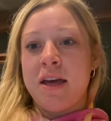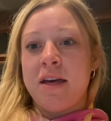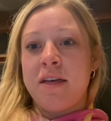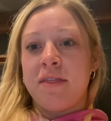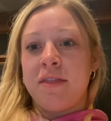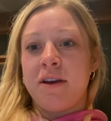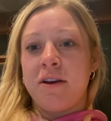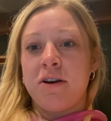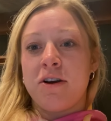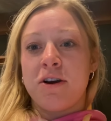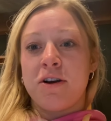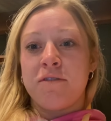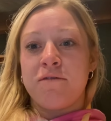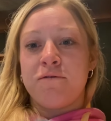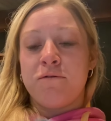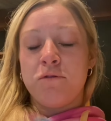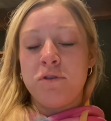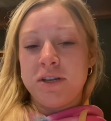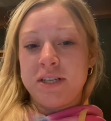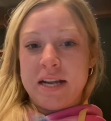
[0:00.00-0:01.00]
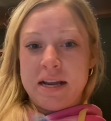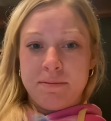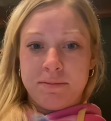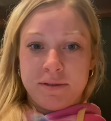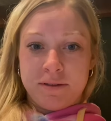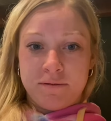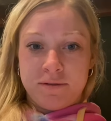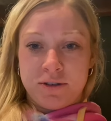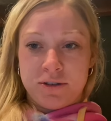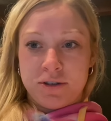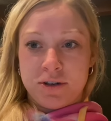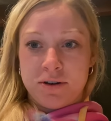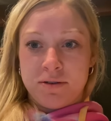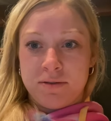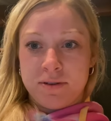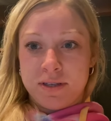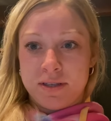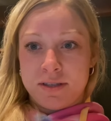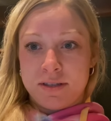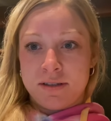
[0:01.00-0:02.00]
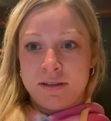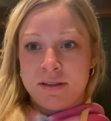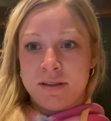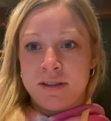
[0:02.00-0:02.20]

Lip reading: There are 4 types of strokes.